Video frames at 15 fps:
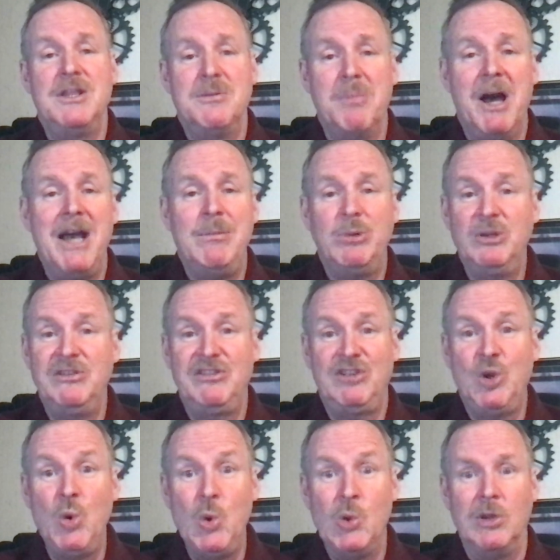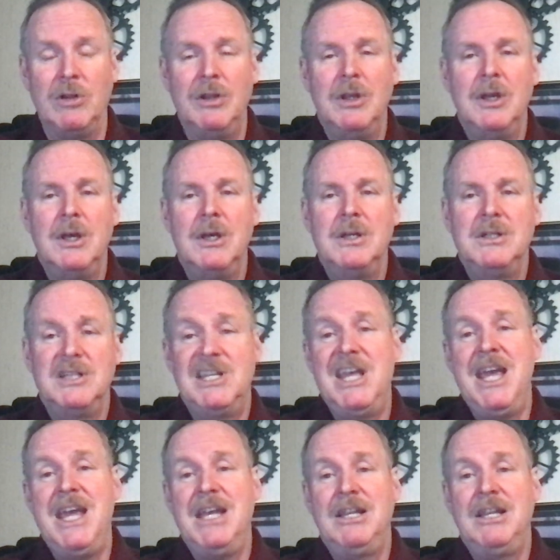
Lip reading: in the Bible in school. Today,